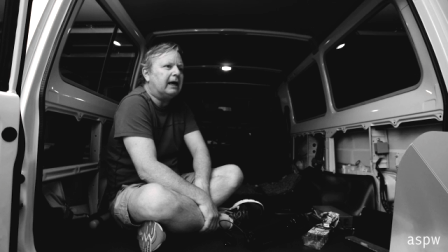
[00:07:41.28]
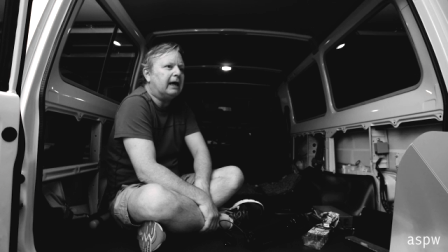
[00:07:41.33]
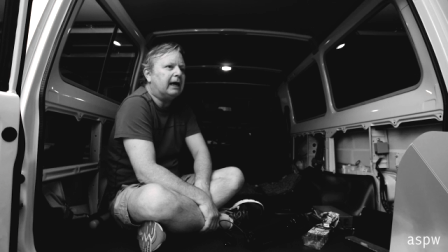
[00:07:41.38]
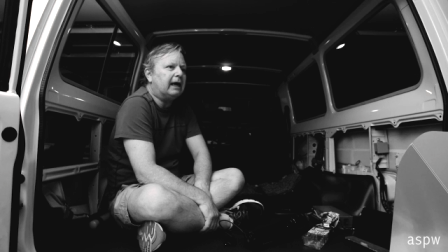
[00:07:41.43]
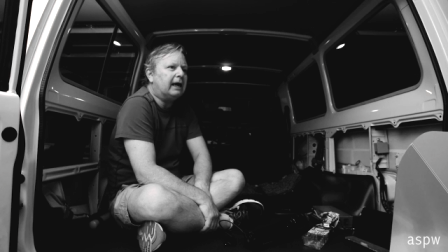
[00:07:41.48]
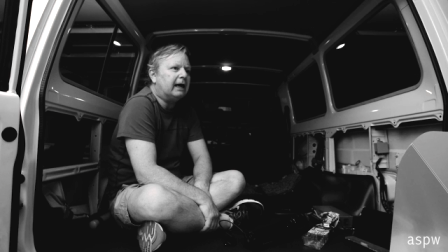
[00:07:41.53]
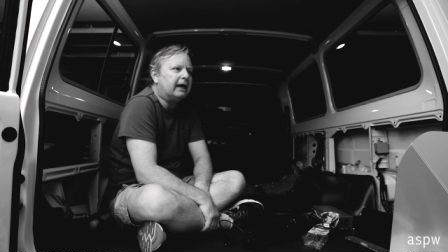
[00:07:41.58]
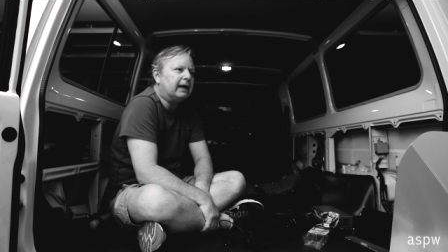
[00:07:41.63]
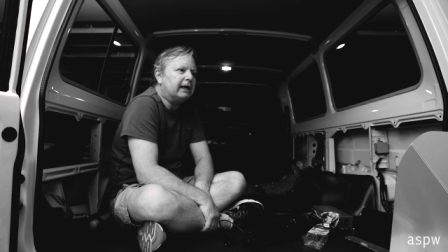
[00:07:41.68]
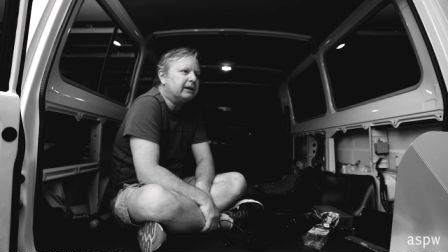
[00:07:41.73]

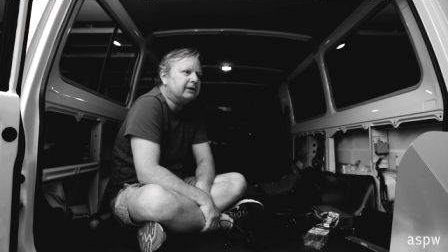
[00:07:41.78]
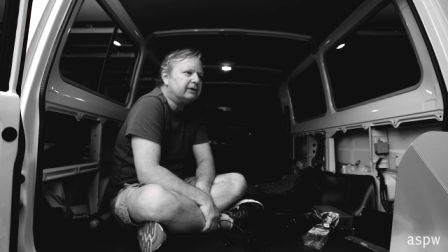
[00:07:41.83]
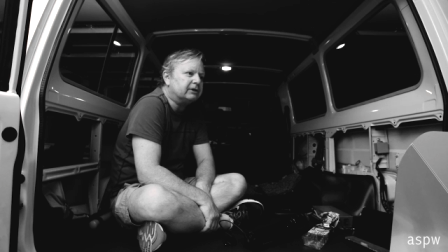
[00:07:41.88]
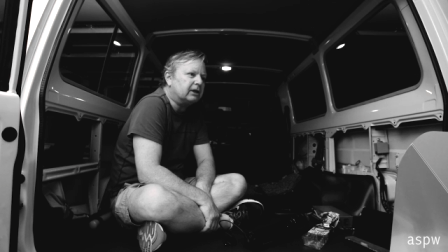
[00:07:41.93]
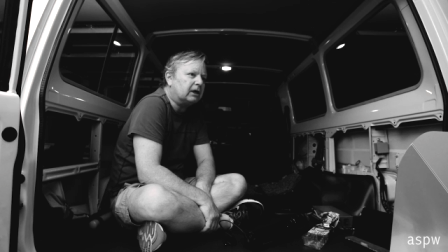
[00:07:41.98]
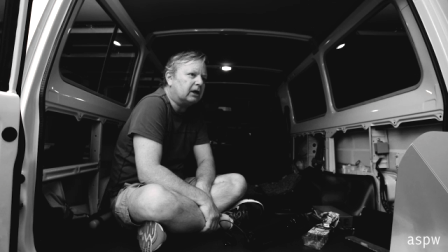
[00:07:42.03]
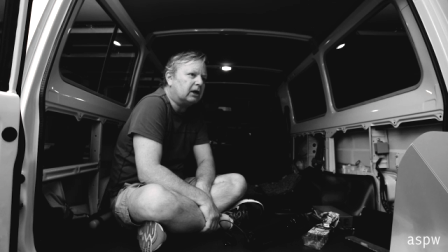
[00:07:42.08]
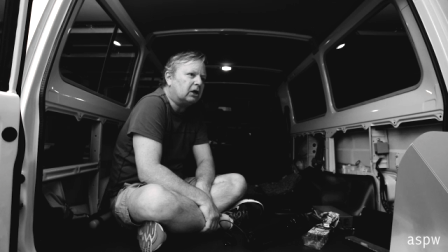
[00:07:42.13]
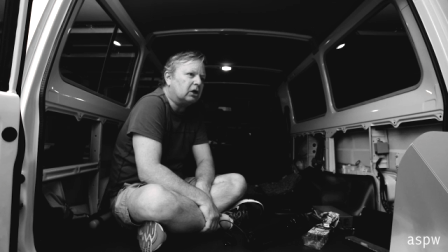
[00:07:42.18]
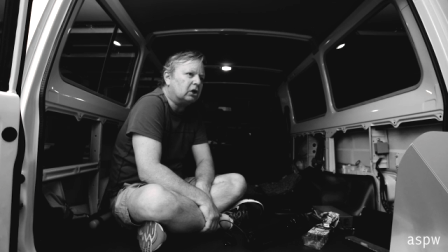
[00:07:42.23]
And
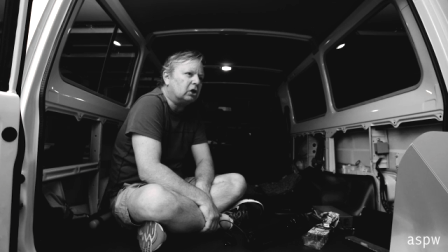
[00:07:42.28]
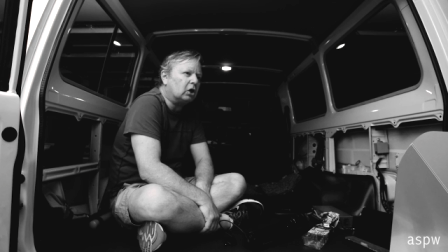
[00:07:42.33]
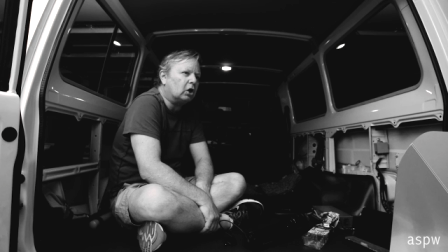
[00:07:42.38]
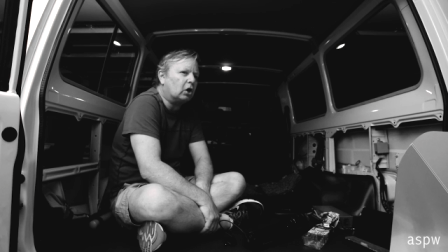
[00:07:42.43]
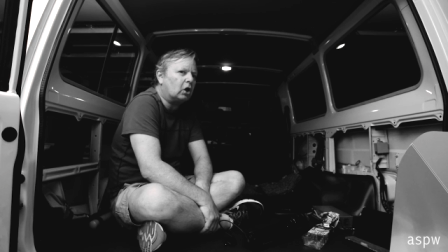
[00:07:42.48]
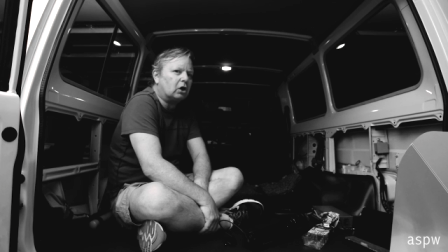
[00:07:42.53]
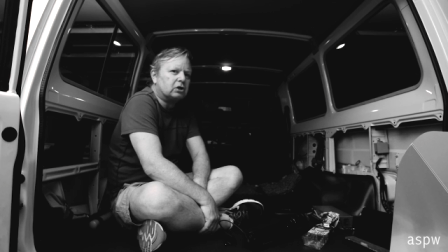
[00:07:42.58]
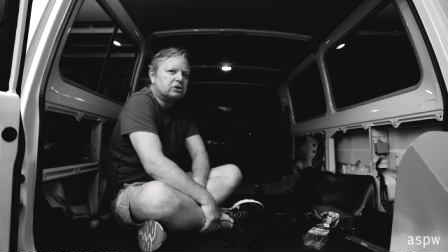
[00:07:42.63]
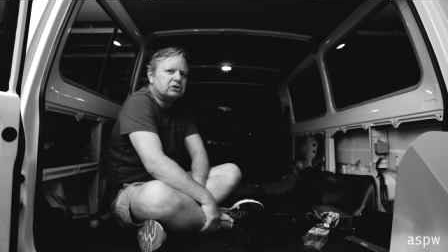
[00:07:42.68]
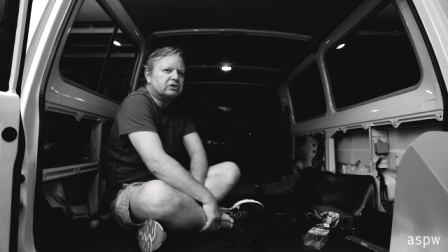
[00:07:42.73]
uh,
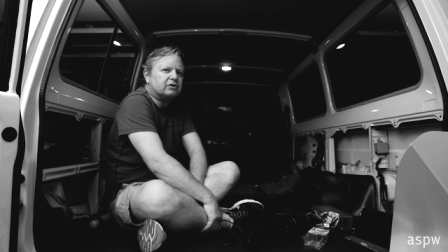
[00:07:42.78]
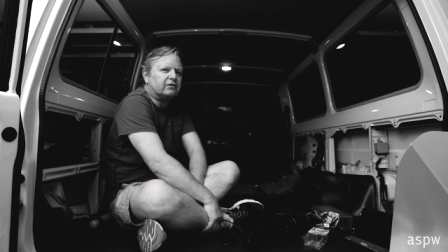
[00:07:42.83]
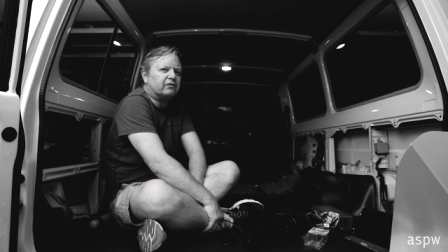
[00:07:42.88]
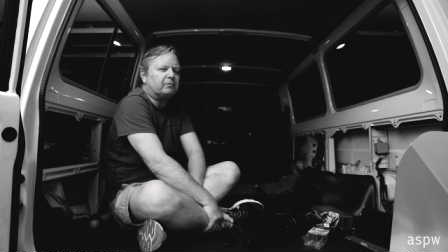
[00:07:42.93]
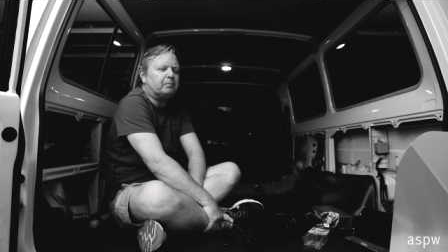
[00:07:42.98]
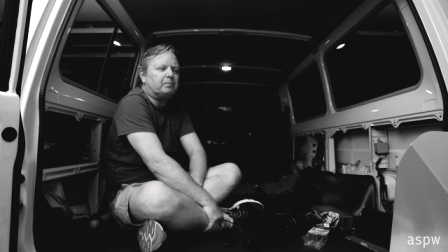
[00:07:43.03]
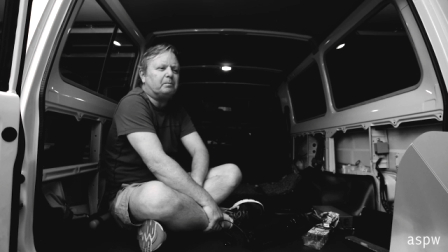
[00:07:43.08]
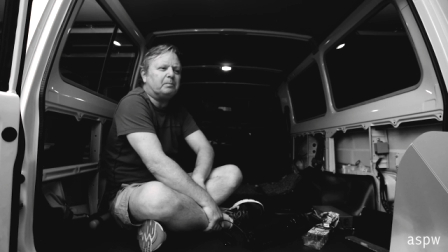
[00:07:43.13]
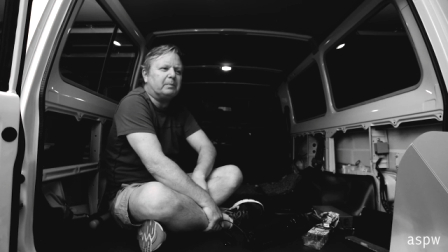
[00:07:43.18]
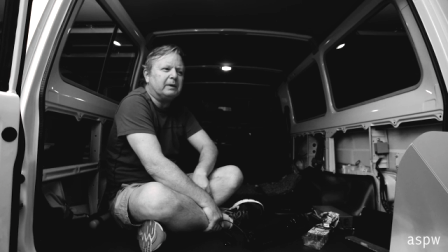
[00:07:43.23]
lots of
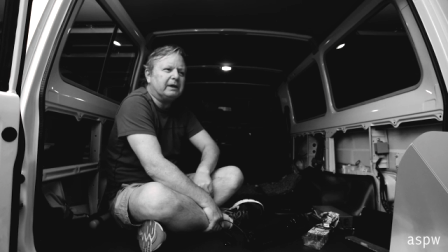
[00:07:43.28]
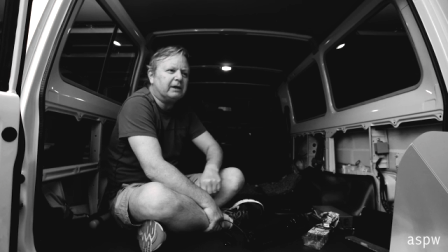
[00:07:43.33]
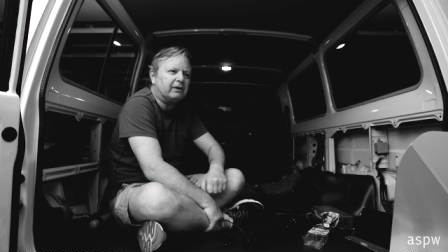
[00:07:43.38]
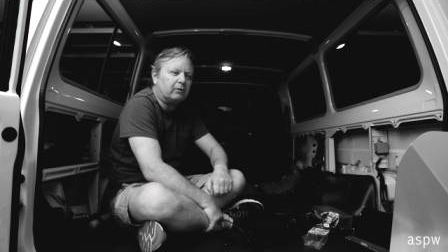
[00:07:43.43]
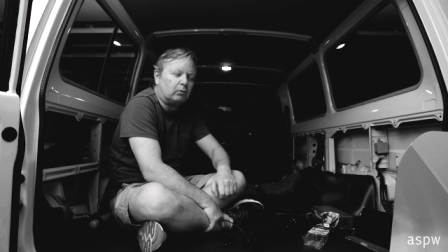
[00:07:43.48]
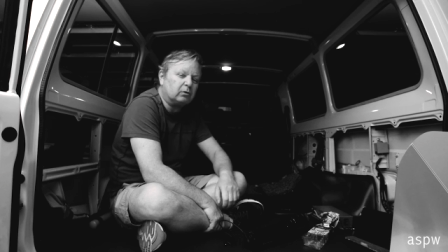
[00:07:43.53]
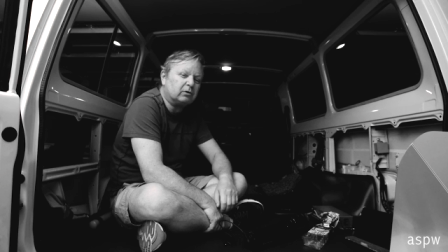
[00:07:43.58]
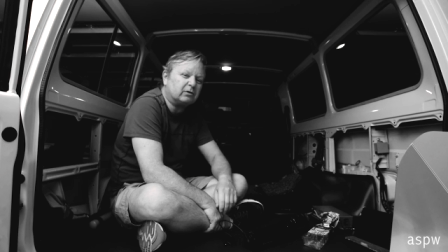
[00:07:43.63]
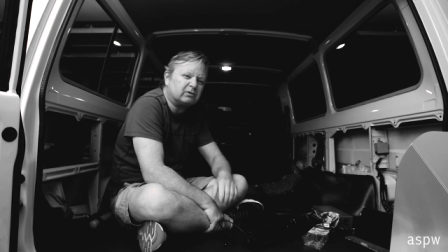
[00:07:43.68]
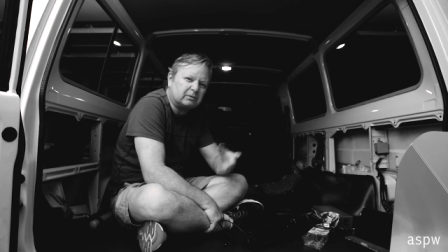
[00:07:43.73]
beer,
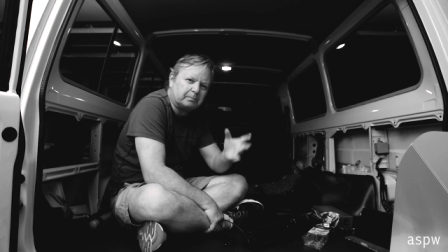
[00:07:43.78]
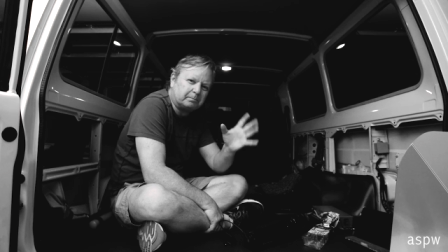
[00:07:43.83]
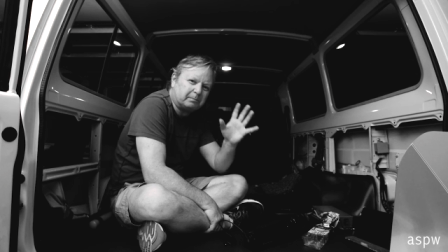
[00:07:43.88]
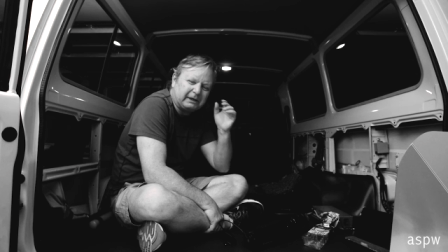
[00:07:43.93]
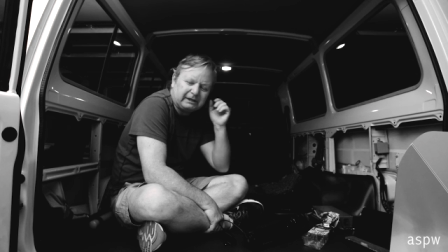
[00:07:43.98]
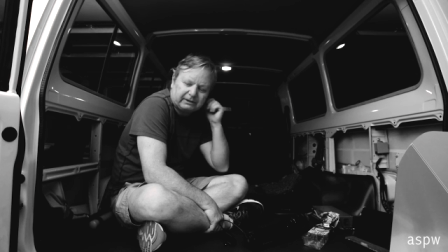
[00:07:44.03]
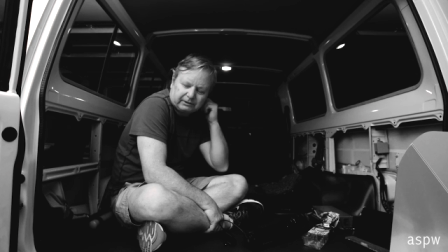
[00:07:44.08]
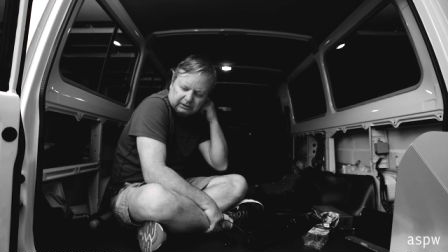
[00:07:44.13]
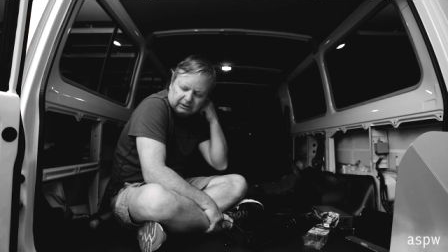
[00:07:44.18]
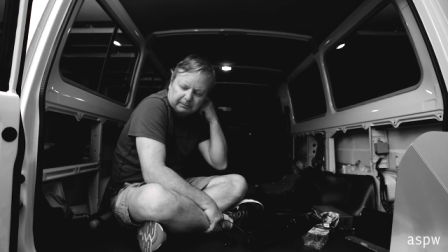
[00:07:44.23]
all of the big,